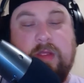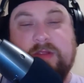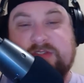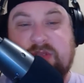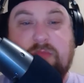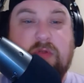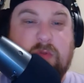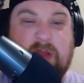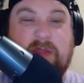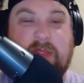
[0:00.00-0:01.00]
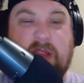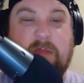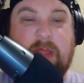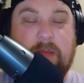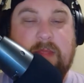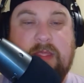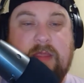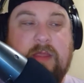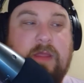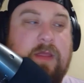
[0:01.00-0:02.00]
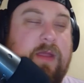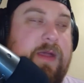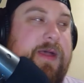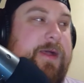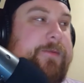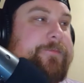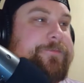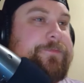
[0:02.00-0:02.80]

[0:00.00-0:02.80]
Somewhere around there, maybe. And